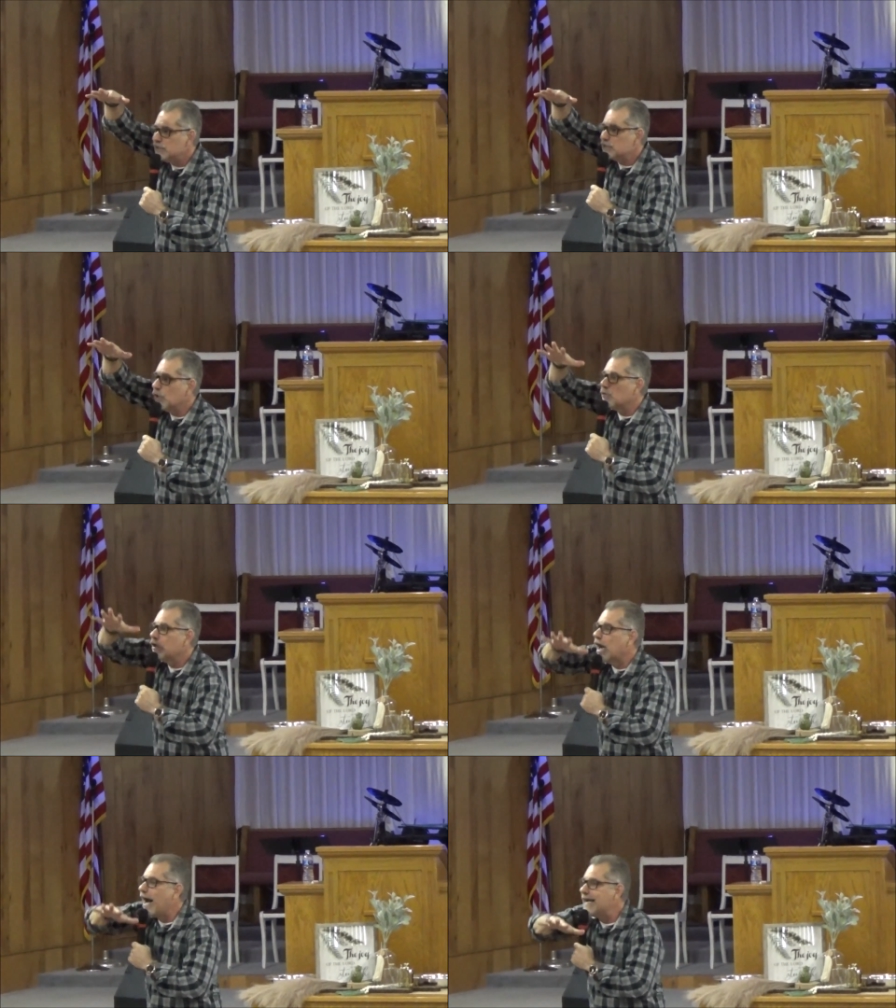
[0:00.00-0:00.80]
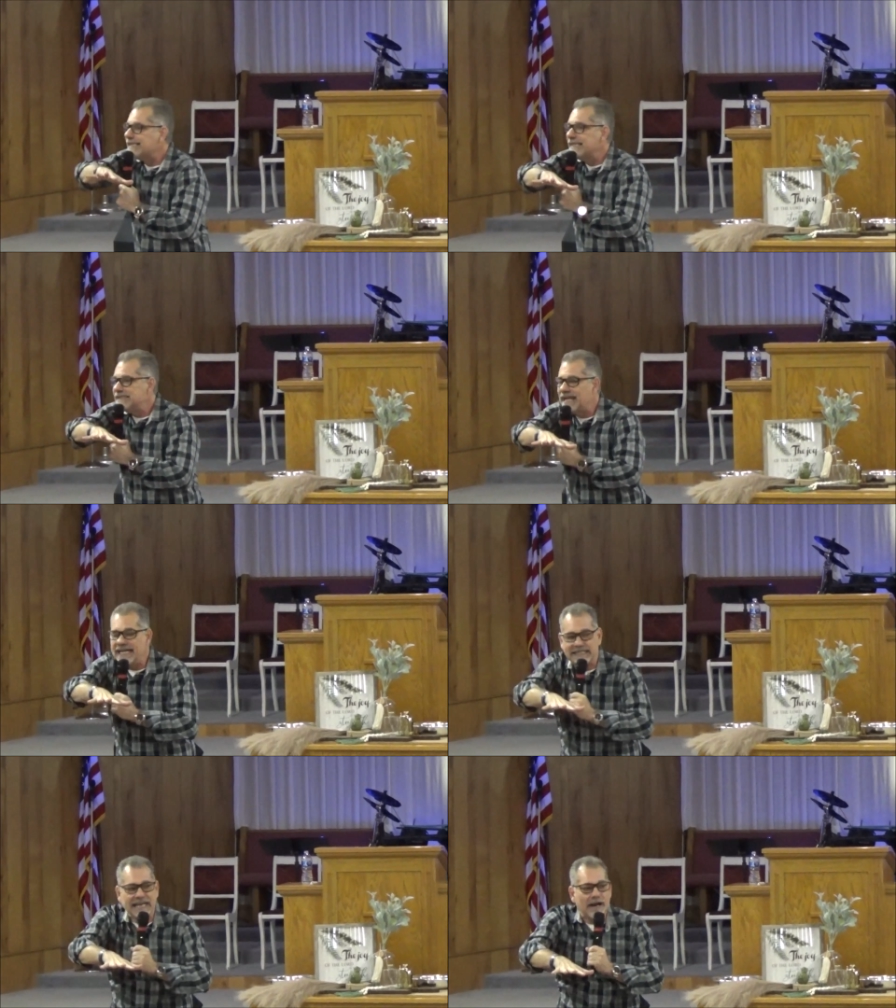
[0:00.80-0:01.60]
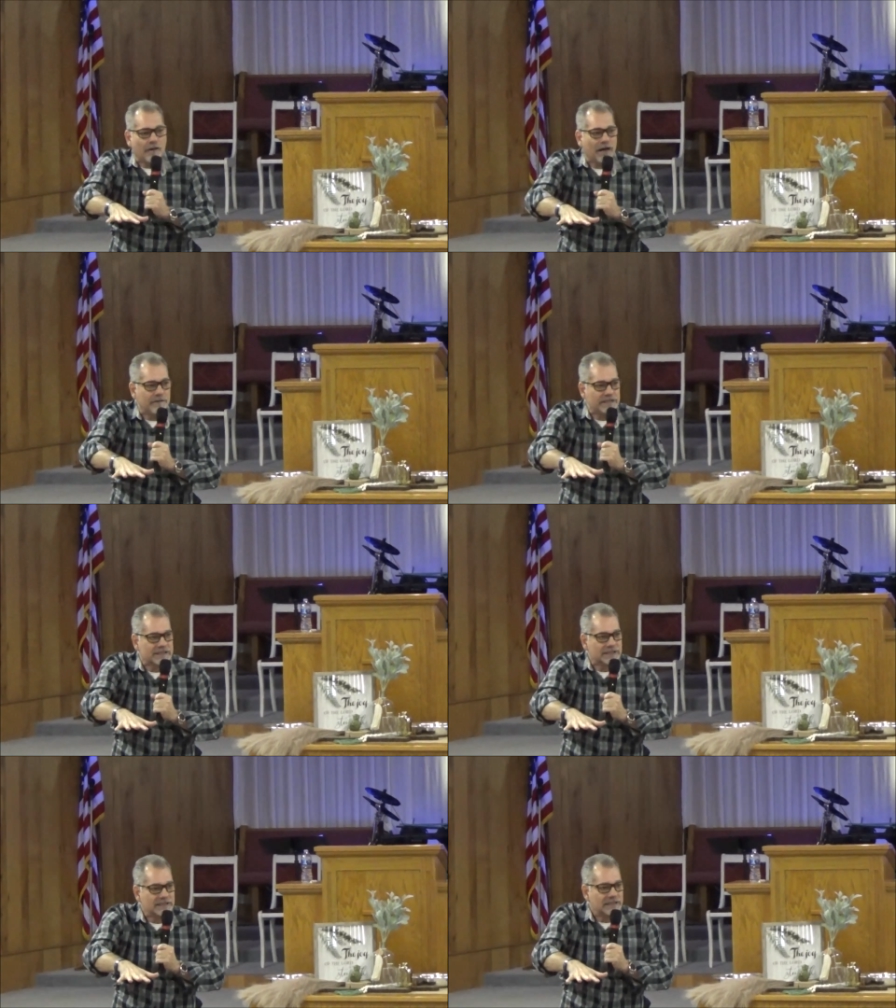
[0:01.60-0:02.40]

so God can take care of it